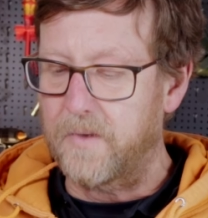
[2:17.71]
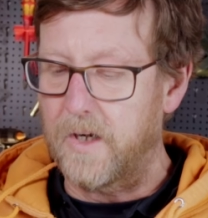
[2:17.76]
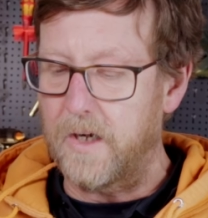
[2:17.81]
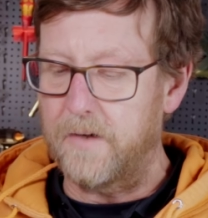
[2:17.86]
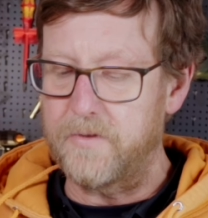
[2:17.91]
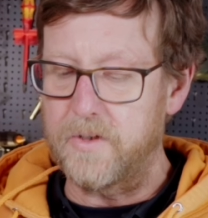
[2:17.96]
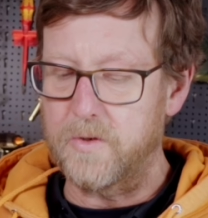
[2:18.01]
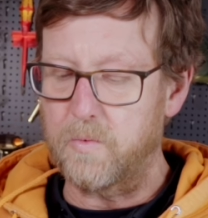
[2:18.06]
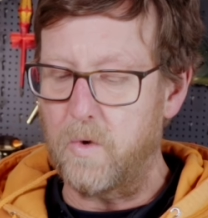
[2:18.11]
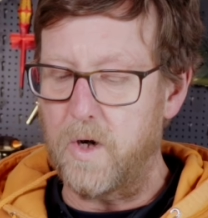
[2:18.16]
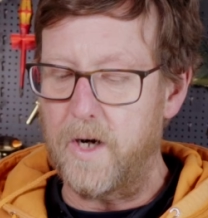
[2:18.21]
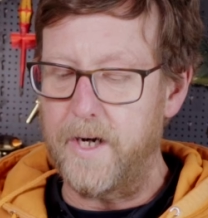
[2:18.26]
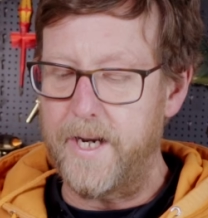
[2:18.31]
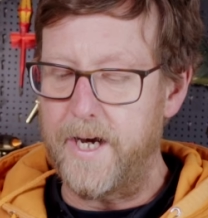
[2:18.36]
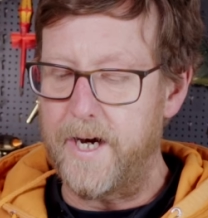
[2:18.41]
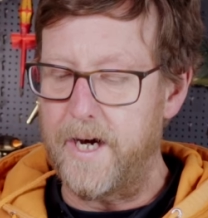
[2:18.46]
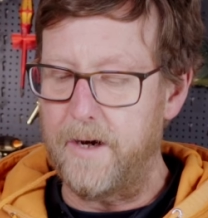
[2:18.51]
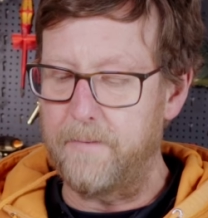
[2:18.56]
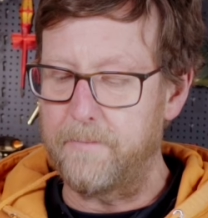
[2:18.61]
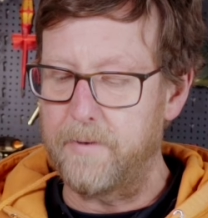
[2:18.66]
I've just wired it
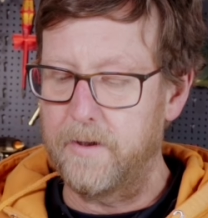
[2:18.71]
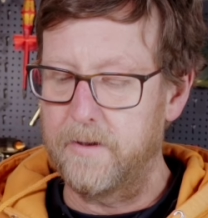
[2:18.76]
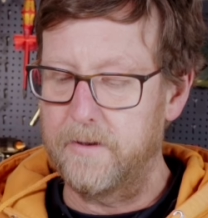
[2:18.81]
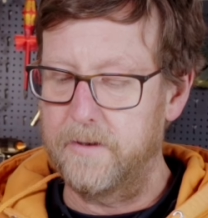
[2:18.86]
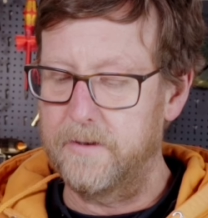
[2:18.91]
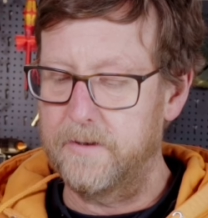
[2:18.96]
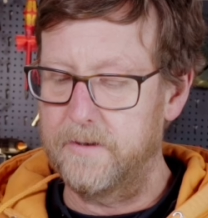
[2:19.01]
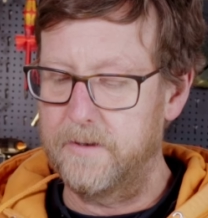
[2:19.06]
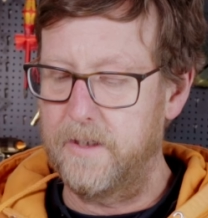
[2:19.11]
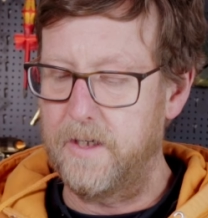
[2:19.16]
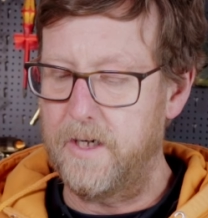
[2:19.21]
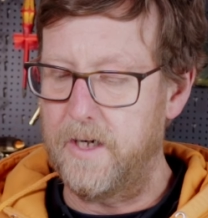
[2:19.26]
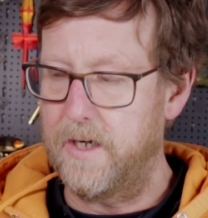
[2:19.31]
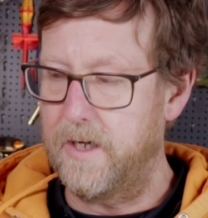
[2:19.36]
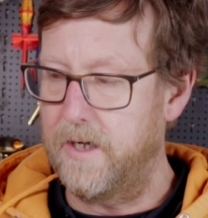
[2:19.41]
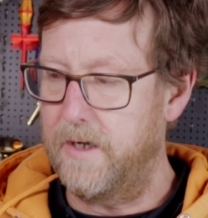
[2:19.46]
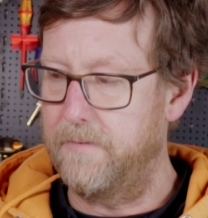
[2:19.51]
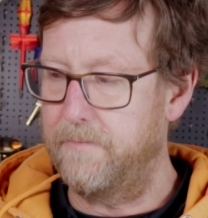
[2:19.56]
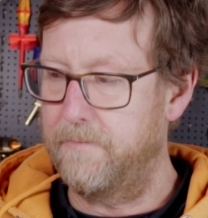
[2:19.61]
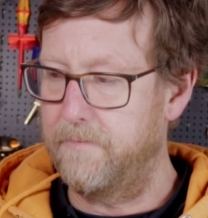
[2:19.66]
up.
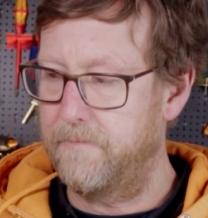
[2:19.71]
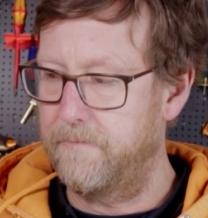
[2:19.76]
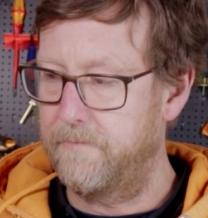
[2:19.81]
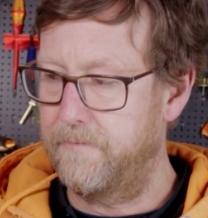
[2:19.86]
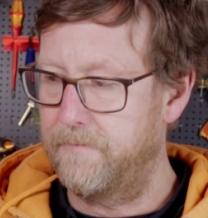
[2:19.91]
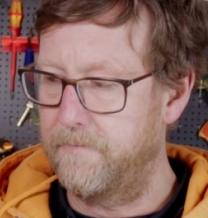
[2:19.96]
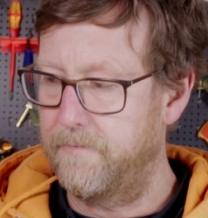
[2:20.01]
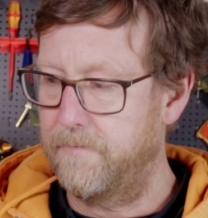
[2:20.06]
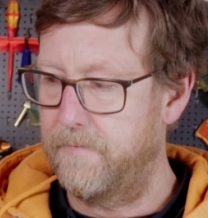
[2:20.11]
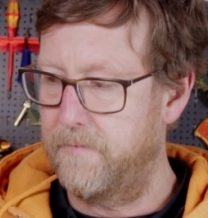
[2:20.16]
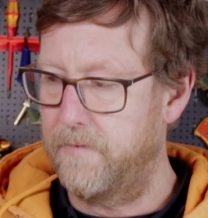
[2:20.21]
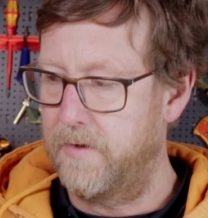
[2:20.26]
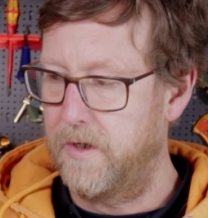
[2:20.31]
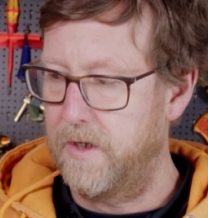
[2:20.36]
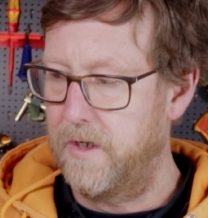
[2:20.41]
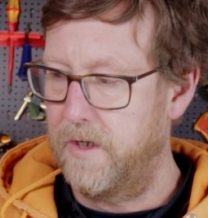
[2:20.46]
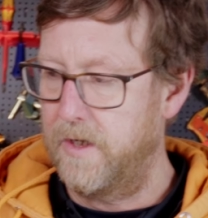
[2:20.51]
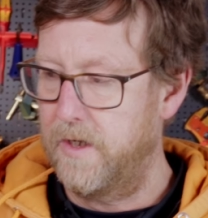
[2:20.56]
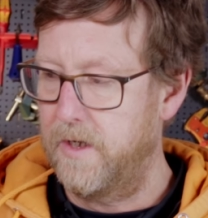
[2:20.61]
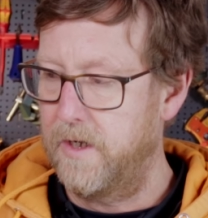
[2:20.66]
Um,
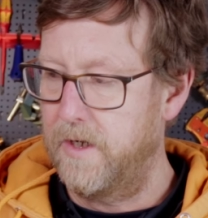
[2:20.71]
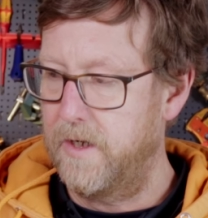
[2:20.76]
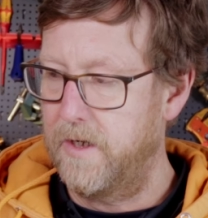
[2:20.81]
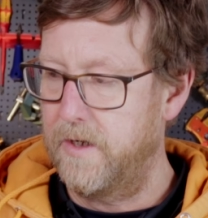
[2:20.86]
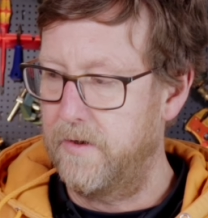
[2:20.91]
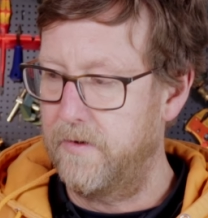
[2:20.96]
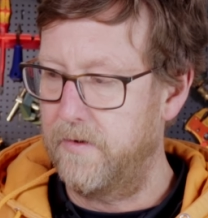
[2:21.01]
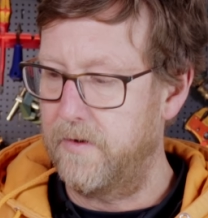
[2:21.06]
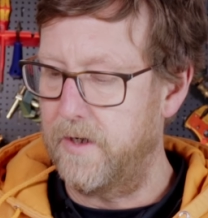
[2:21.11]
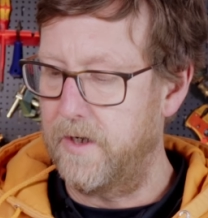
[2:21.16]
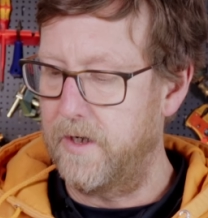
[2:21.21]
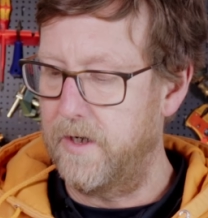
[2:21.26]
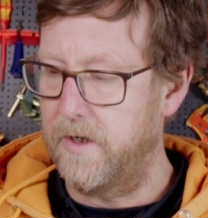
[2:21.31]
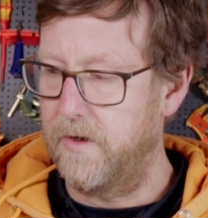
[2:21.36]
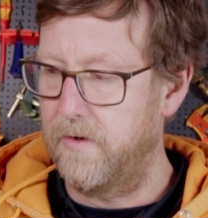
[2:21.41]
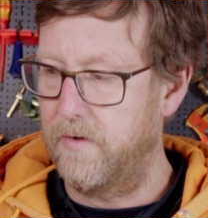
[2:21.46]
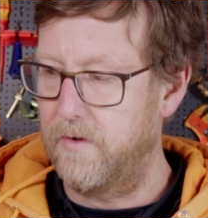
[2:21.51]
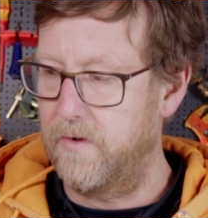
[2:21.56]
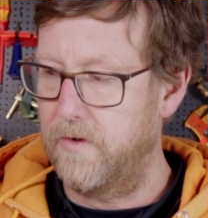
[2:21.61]
so,